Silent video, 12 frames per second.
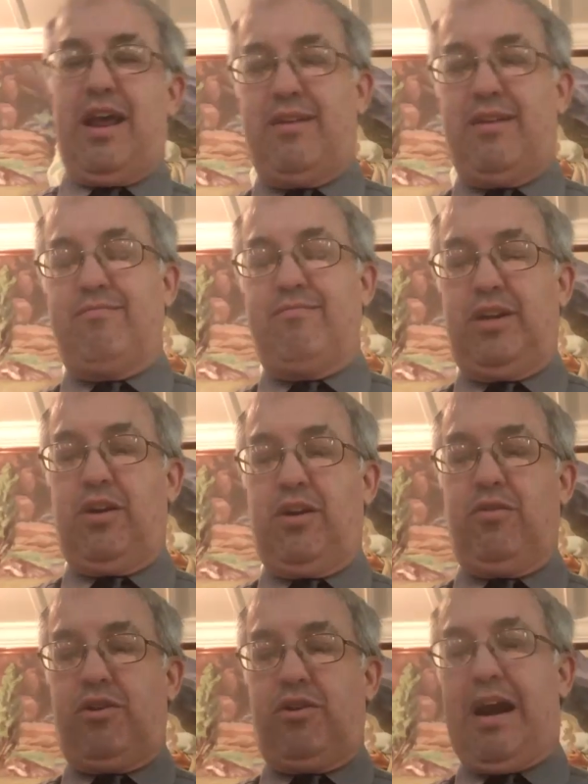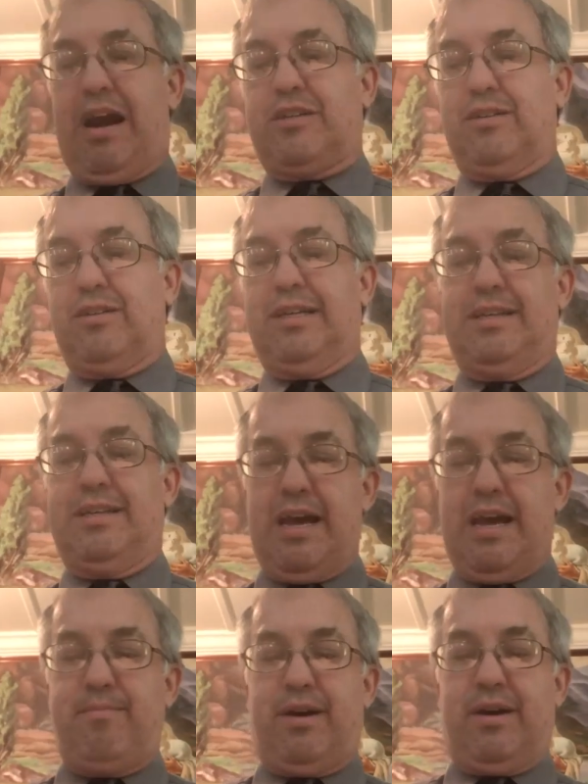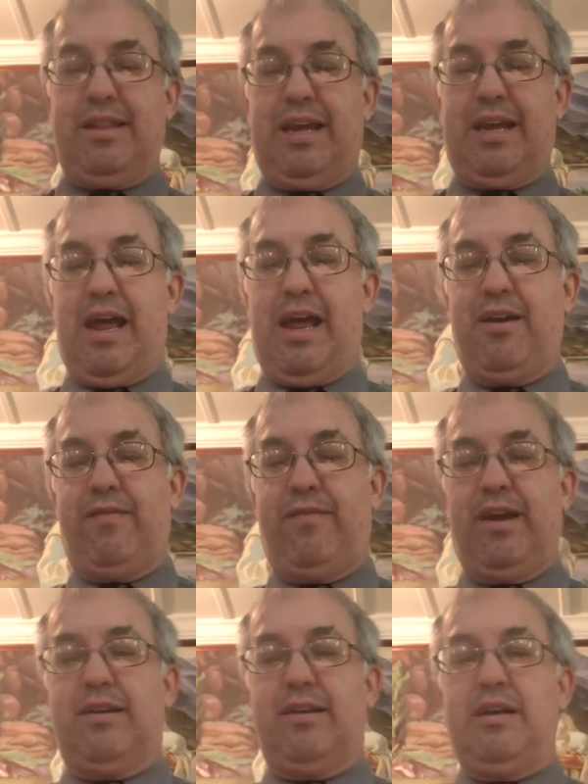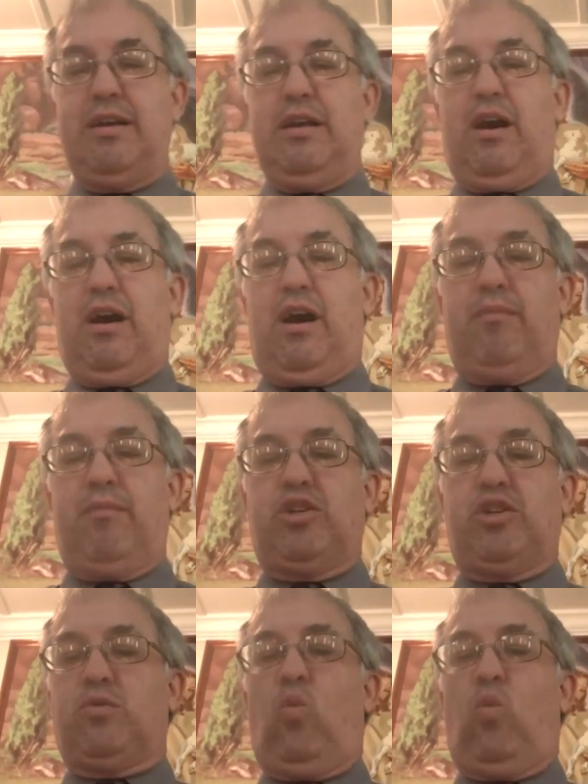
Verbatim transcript: then, you know, they're actually dead by the end of it. Uh, just